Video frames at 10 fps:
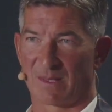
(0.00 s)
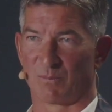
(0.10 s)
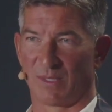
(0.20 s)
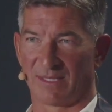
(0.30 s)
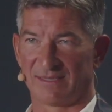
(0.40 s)

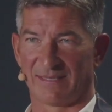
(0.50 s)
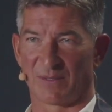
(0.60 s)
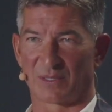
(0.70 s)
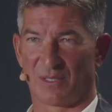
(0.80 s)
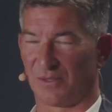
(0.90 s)
Really
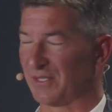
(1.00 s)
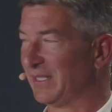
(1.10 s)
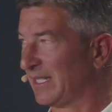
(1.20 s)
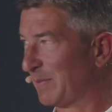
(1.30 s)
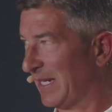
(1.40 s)
difficult.
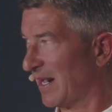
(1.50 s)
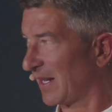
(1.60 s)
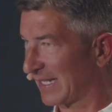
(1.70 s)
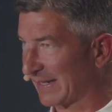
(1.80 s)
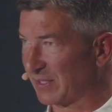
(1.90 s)
You need to be
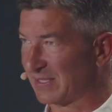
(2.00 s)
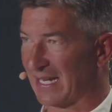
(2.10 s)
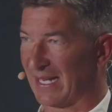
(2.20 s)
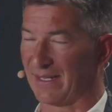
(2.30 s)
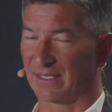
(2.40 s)
on it every
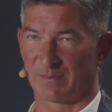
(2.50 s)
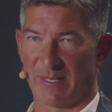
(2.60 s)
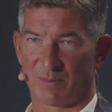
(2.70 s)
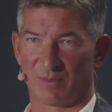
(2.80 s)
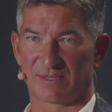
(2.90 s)
day. It's
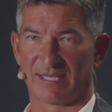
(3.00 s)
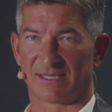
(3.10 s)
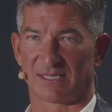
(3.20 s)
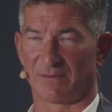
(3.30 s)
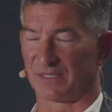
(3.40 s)
people
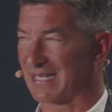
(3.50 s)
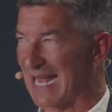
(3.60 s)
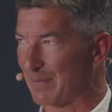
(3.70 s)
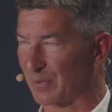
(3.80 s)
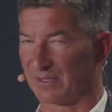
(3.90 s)
intensive. It's
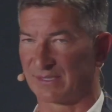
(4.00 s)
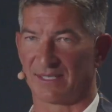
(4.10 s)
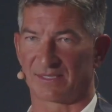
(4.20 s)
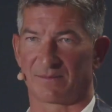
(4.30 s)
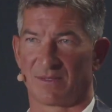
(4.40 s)
capital
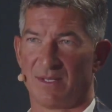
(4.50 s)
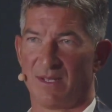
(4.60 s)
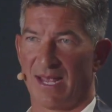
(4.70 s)
intensive.